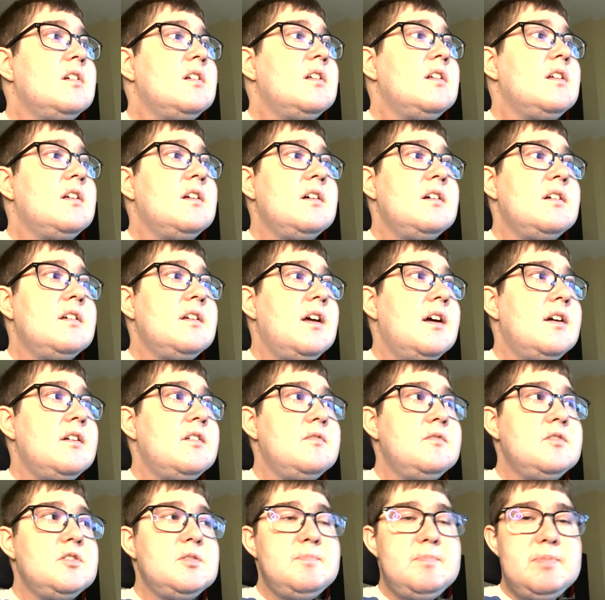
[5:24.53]
Uh, yeah, he
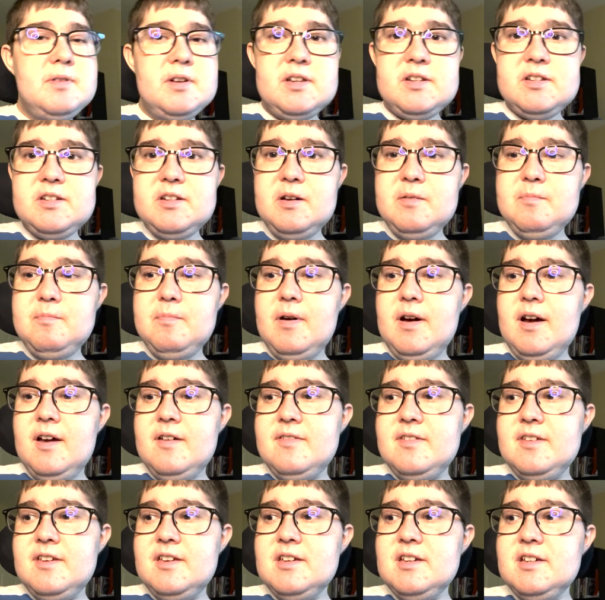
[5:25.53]
was picked up by
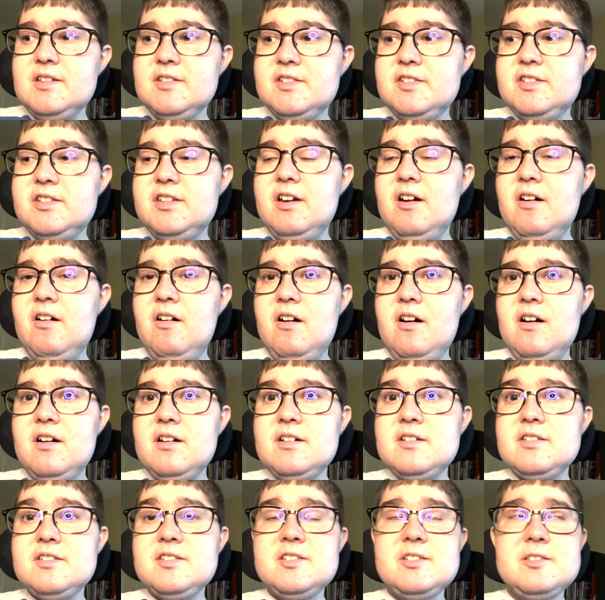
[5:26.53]
the uh,
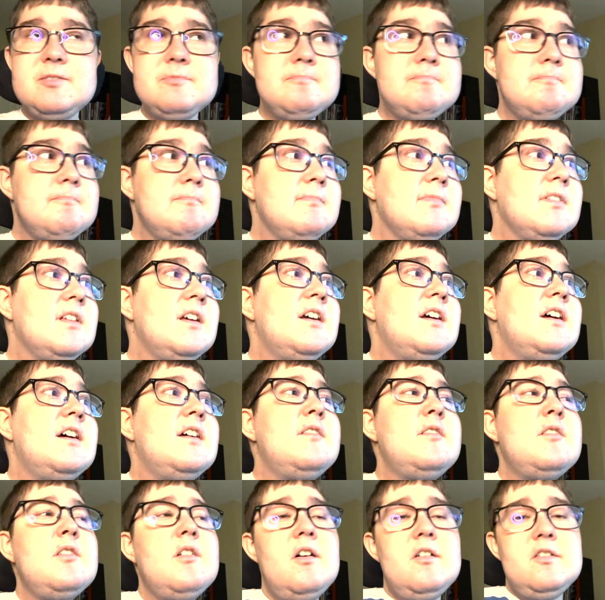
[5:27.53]
Seahawks.
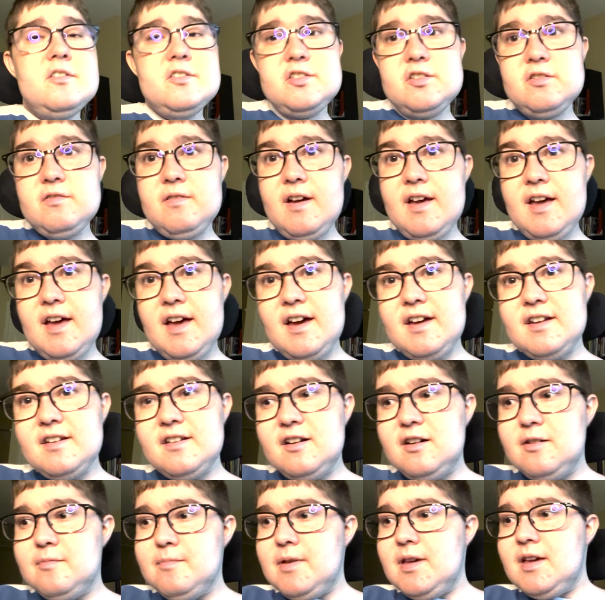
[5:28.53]
And they also had
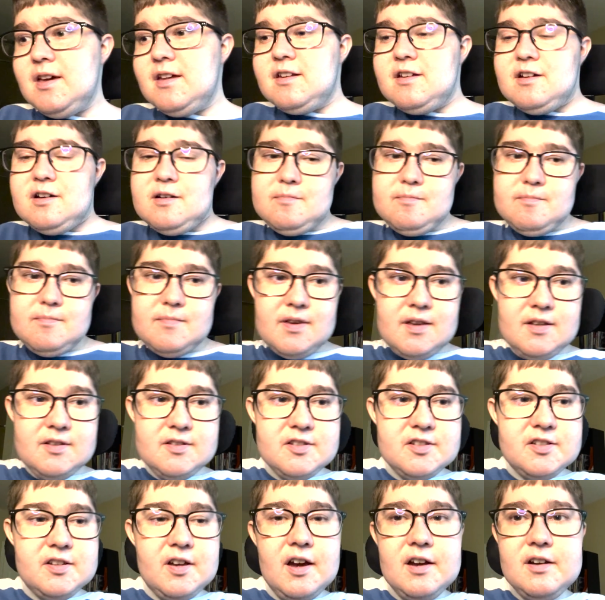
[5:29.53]
um, an um,
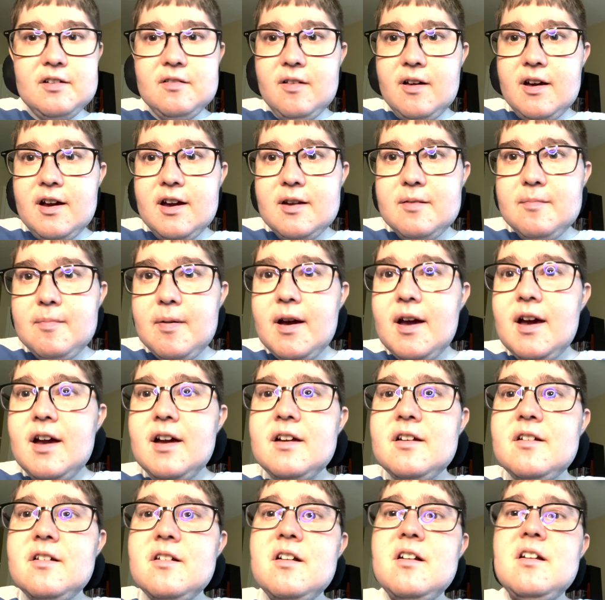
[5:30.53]
inside
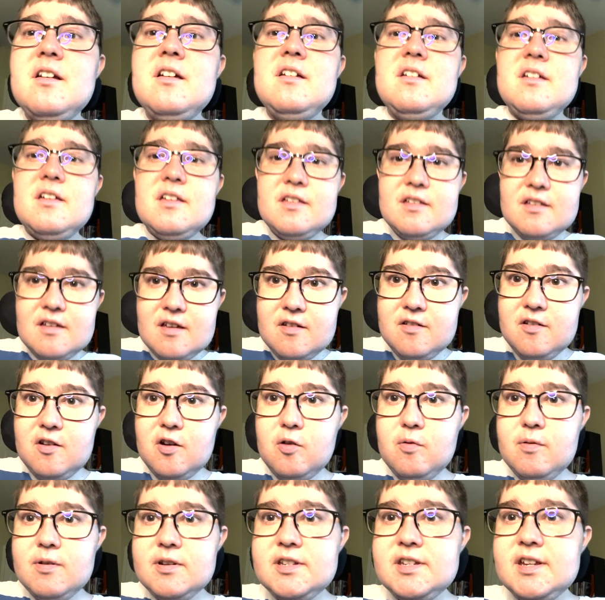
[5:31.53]
linebacker,
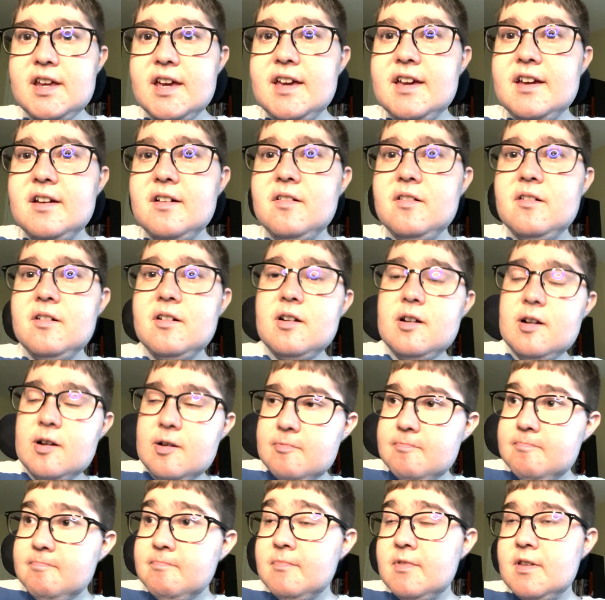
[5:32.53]
Noah
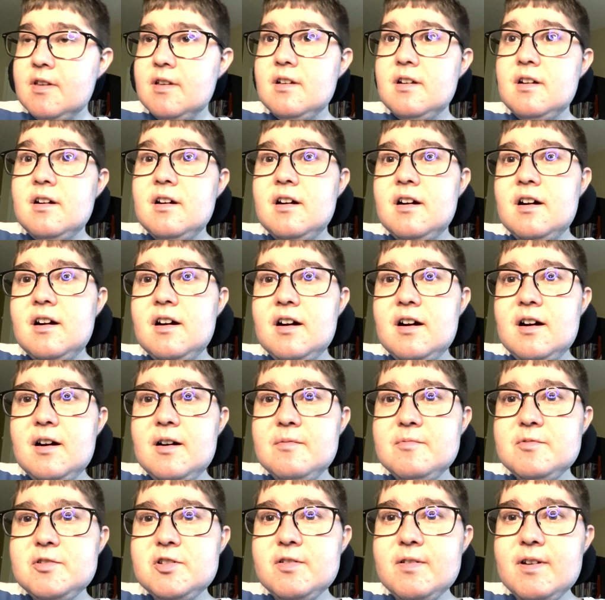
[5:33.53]
Taylor,
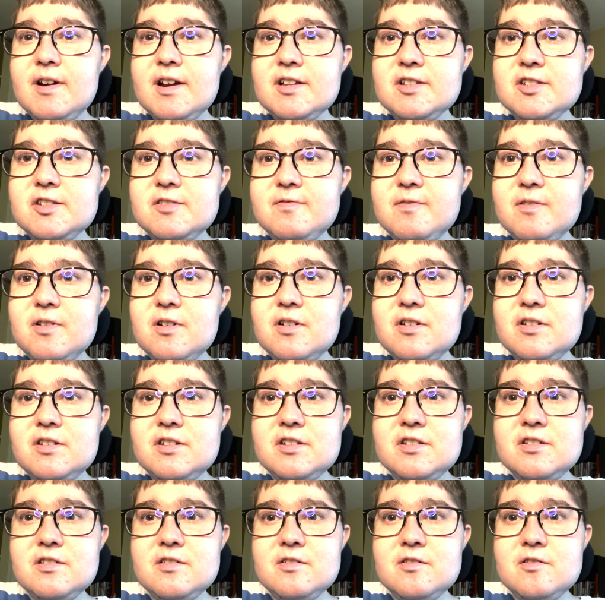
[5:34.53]
um, transferred
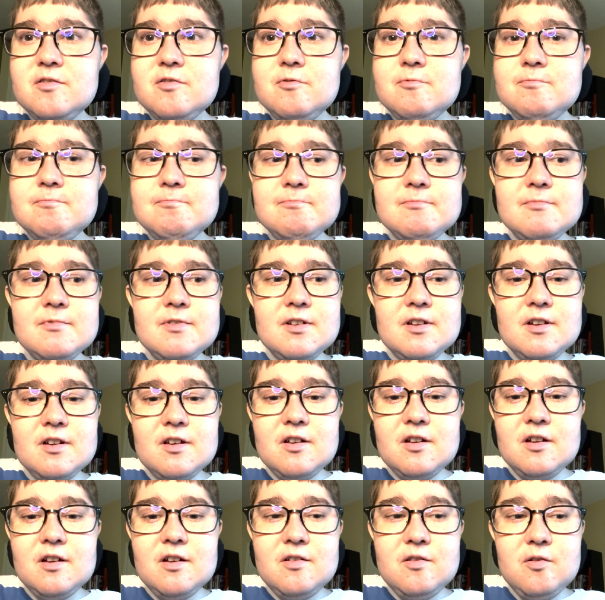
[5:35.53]
to
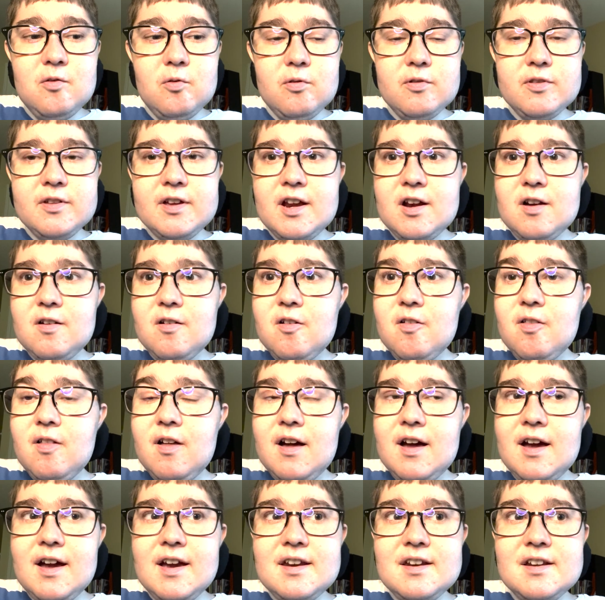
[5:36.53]
North
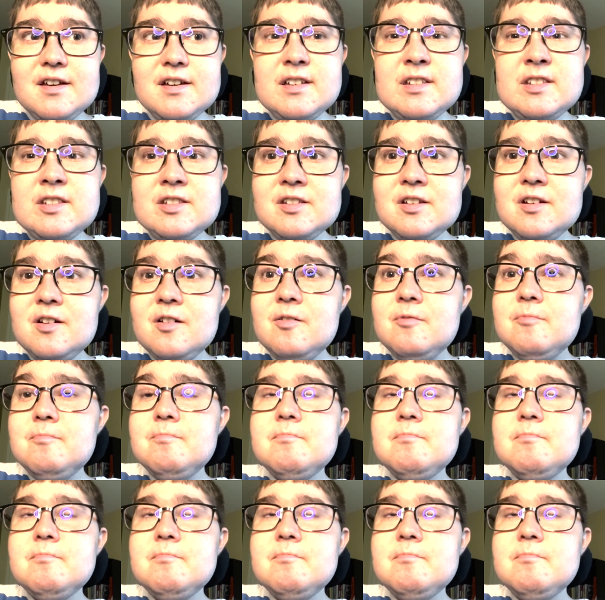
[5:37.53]
Carolina. So,